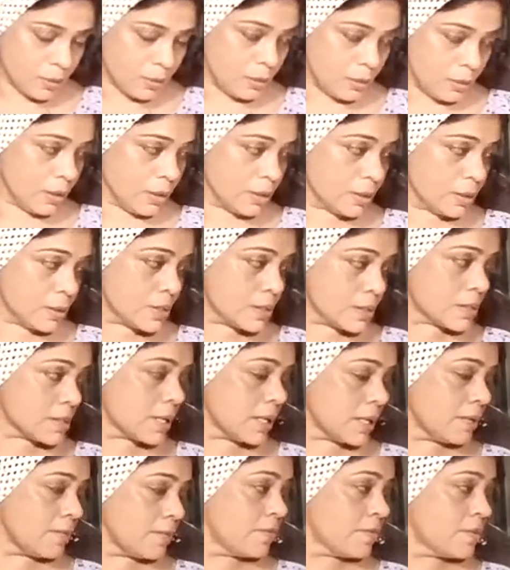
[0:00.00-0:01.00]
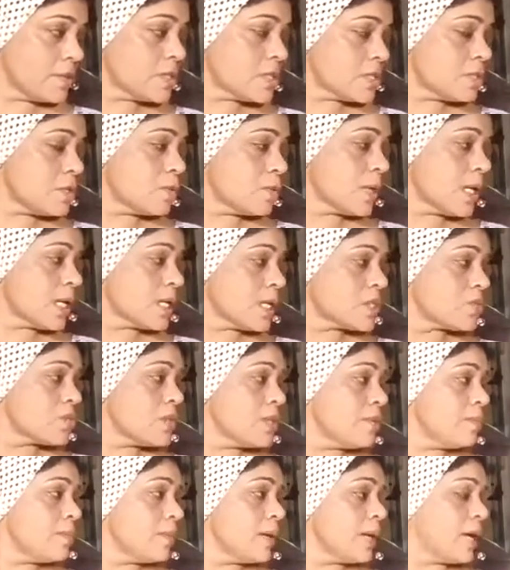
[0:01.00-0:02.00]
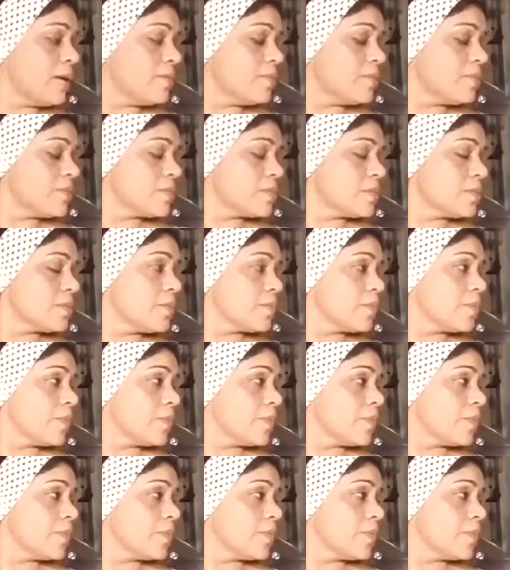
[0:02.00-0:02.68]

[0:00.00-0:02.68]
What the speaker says: on the other side. First, look extreme left.